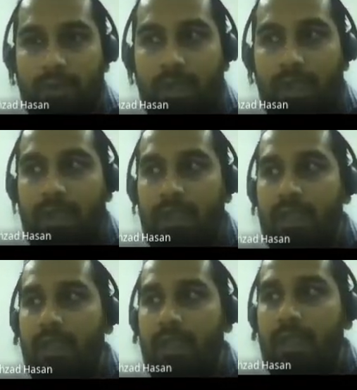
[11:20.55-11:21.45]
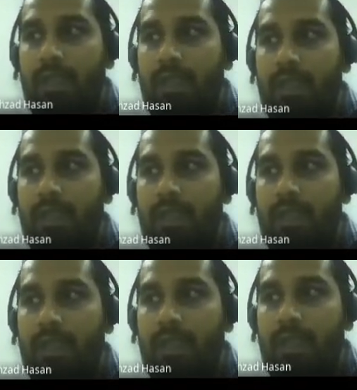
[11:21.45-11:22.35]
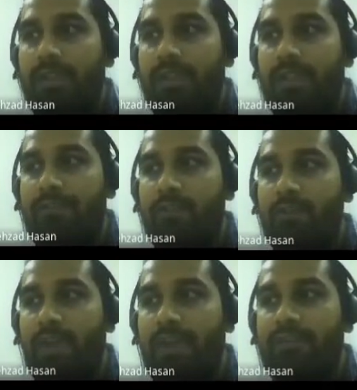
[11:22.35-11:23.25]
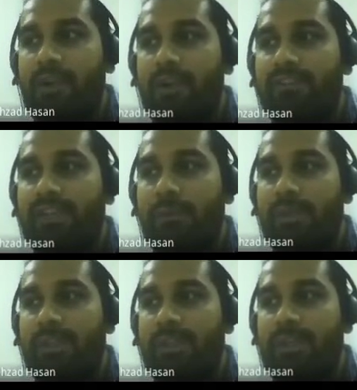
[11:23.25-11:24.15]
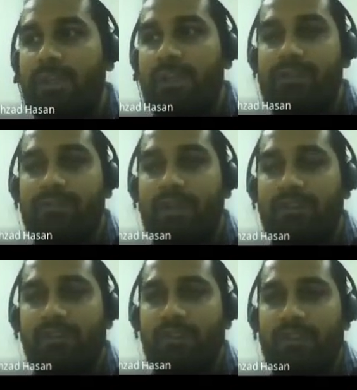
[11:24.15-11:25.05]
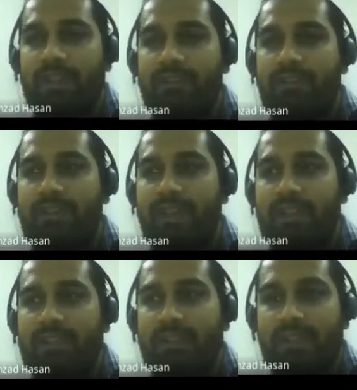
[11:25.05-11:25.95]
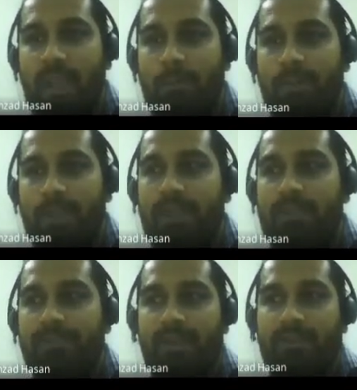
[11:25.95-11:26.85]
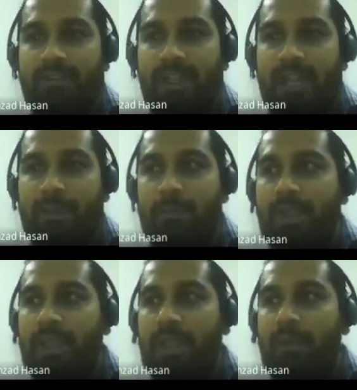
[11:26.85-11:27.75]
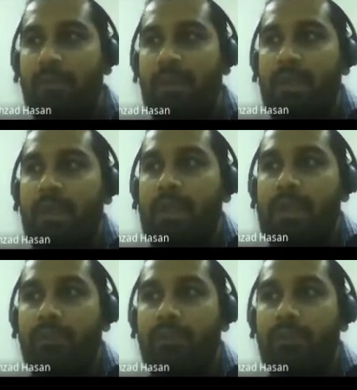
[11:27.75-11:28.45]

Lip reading: Okay. And for example, if you have got some other instructions, so these are just hypothetical instructions that I'm making up.